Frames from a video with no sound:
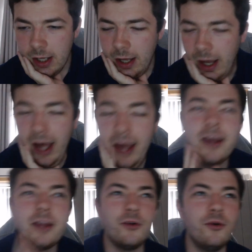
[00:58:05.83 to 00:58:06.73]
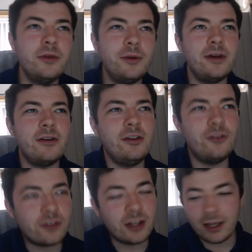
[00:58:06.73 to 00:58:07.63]
I think the only way
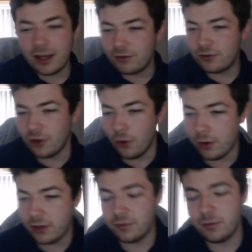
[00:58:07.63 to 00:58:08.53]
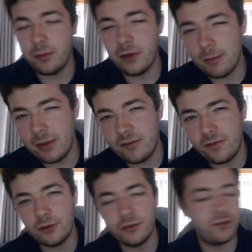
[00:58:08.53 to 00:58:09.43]
Rangers can get a result is if we play a
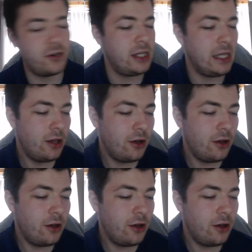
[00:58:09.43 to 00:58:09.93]
midfield three